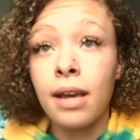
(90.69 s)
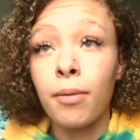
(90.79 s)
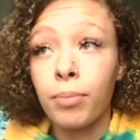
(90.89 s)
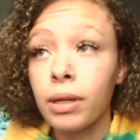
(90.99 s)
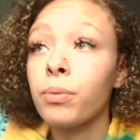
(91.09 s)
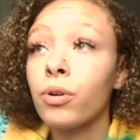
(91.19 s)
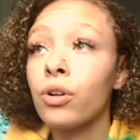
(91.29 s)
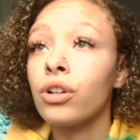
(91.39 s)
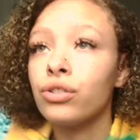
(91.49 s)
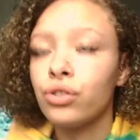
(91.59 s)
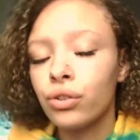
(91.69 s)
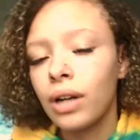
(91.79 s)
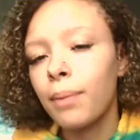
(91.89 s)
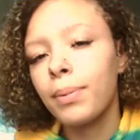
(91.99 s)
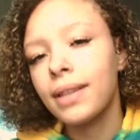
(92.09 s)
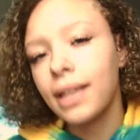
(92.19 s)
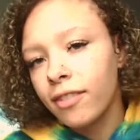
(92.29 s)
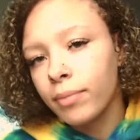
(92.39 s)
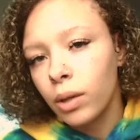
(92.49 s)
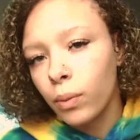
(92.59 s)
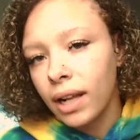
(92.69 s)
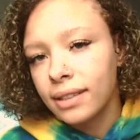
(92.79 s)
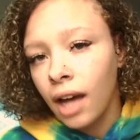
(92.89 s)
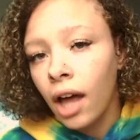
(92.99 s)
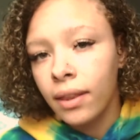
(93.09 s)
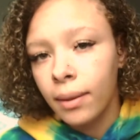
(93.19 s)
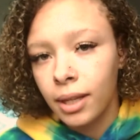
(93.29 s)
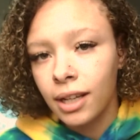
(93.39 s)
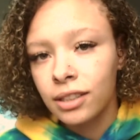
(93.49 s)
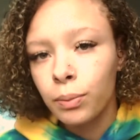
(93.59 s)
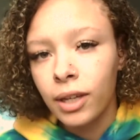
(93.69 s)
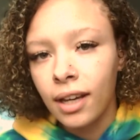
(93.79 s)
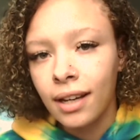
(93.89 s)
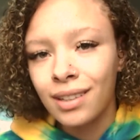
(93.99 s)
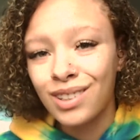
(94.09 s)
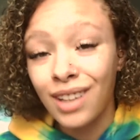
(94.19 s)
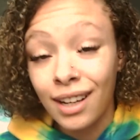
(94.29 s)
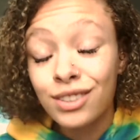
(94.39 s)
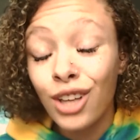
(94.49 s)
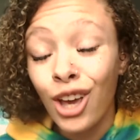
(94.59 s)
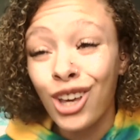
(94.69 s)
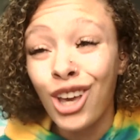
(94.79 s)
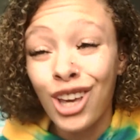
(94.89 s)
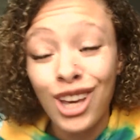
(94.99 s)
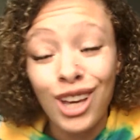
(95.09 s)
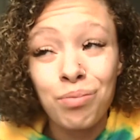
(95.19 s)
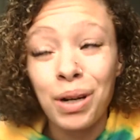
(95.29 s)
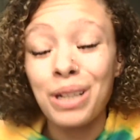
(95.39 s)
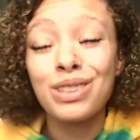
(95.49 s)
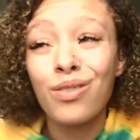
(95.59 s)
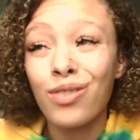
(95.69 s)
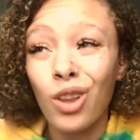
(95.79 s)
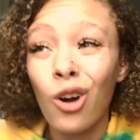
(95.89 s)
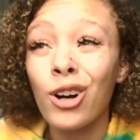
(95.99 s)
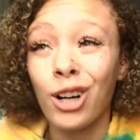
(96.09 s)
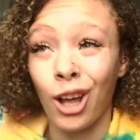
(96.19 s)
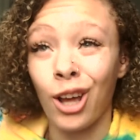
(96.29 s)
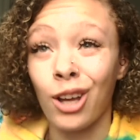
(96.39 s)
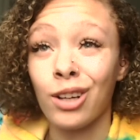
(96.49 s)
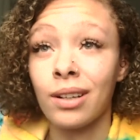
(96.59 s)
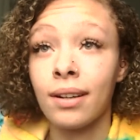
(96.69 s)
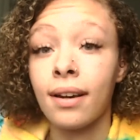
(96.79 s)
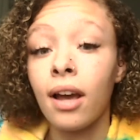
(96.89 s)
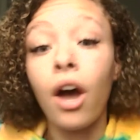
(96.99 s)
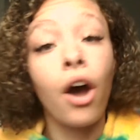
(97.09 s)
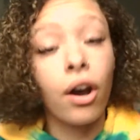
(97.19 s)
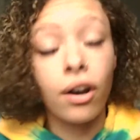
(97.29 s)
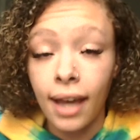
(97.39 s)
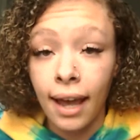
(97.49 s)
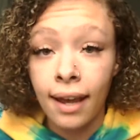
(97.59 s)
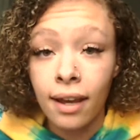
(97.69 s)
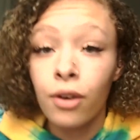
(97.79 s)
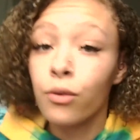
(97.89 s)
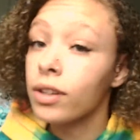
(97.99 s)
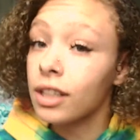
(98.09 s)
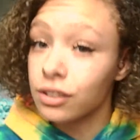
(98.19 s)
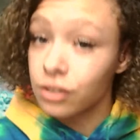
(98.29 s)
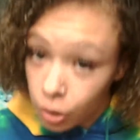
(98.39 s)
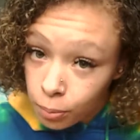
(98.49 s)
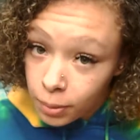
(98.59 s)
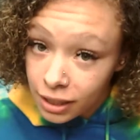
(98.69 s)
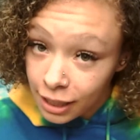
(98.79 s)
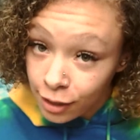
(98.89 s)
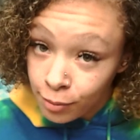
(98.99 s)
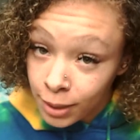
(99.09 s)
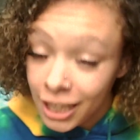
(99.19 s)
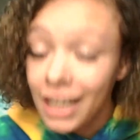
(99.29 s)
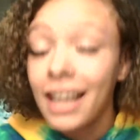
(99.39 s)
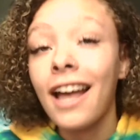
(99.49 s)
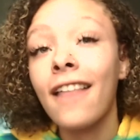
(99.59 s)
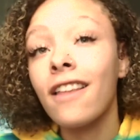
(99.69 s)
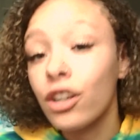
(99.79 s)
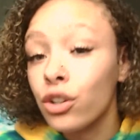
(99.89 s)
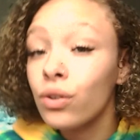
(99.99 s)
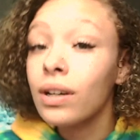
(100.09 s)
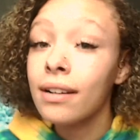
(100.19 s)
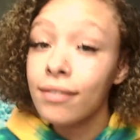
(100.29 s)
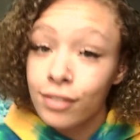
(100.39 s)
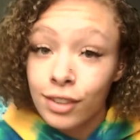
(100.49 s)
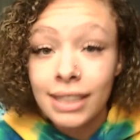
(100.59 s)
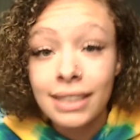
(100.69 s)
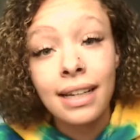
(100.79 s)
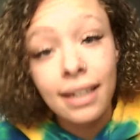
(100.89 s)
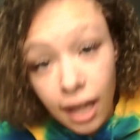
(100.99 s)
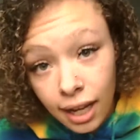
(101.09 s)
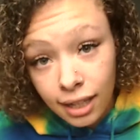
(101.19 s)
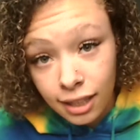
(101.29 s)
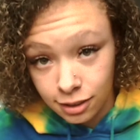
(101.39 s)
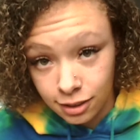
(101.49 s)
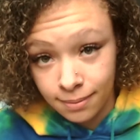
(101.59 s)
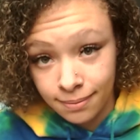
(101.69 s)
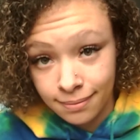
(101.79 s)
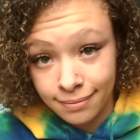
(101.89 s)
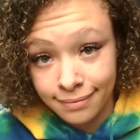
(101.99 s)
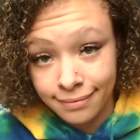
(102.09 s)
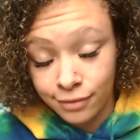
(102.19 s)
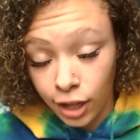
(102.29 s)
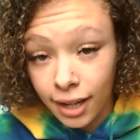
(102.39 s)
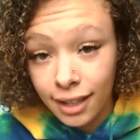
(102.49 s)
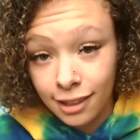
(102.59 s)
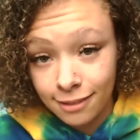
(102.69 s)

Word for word: People do not believe me when I tell them this because they say, but it's Florida. Okay, well then don't believe me, and then you can freeze at night, right?